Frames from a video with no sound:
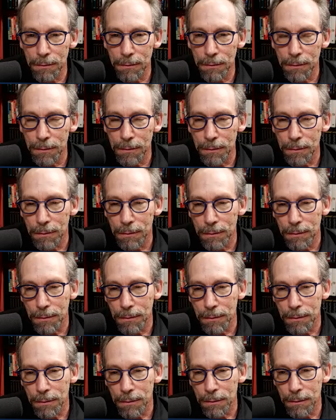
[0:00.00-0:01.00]

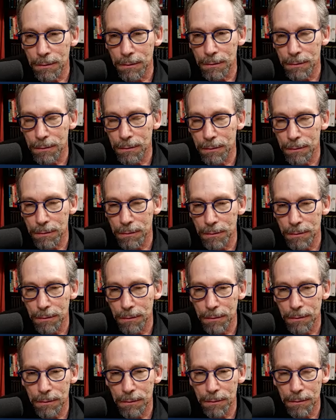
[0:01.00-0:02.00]

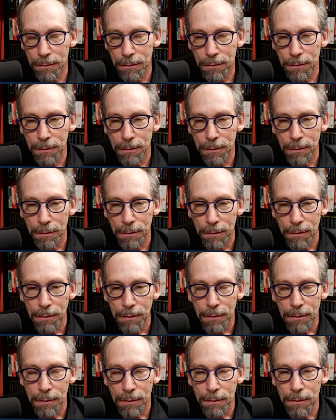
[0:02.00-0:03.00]

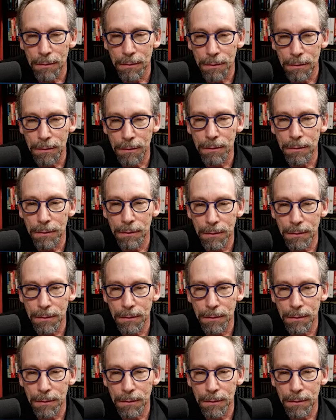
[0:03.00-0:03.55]
[no speech]